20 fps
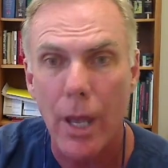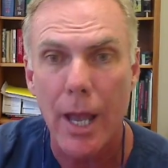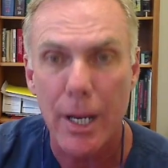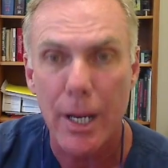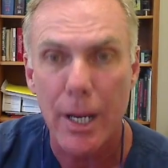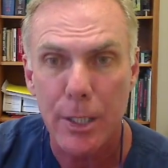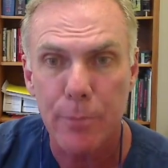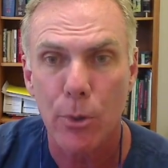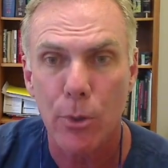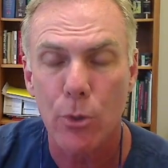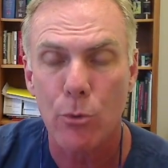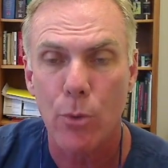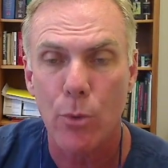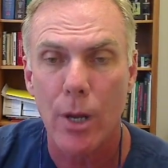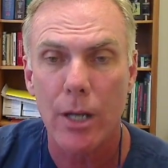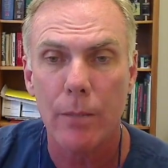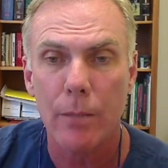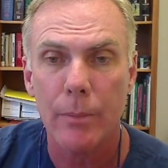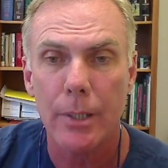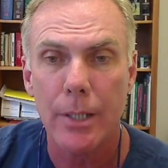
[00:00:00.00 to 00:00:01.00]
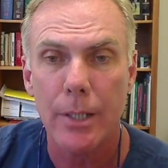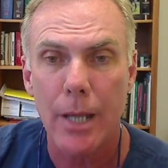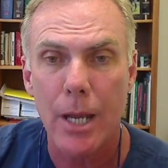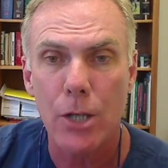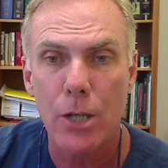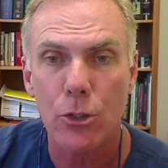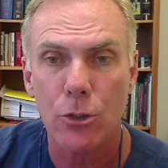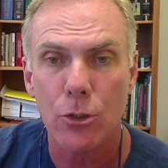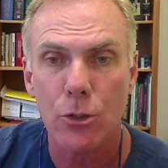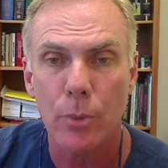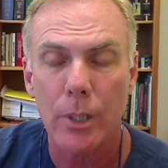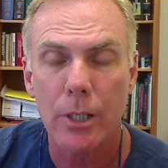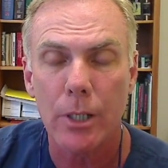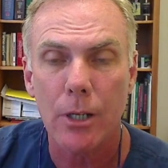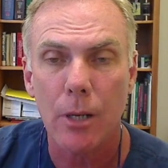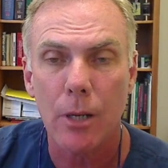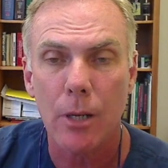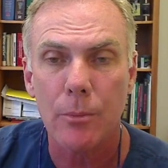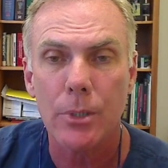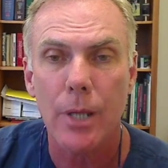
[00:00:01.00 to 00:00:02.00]
expert recommendation when it
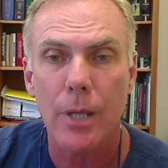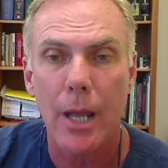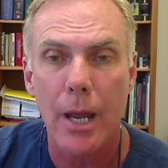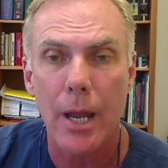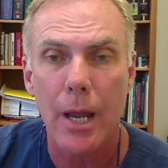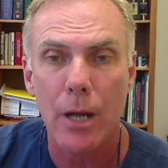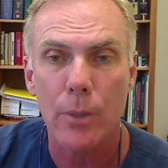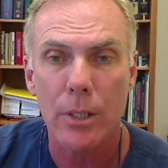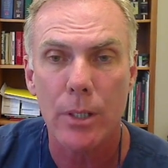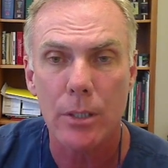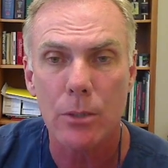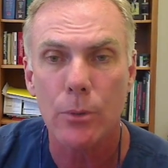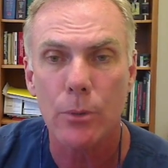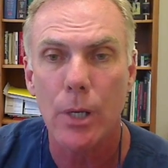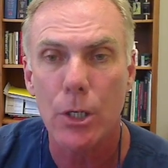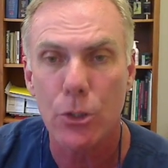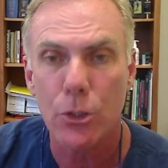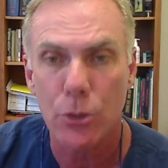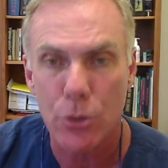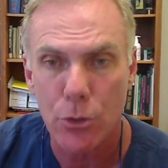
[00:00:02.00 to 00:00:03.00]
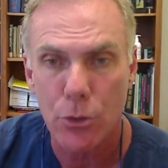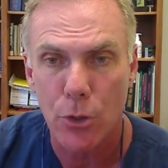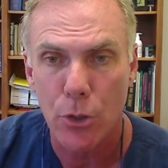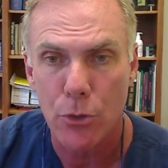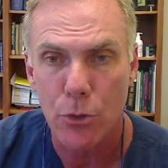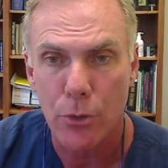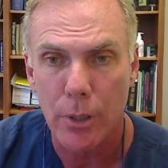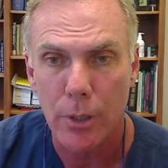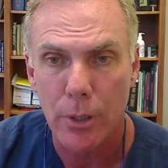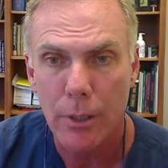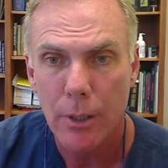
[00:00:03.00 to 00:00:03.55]
comes to hair restoration surgery.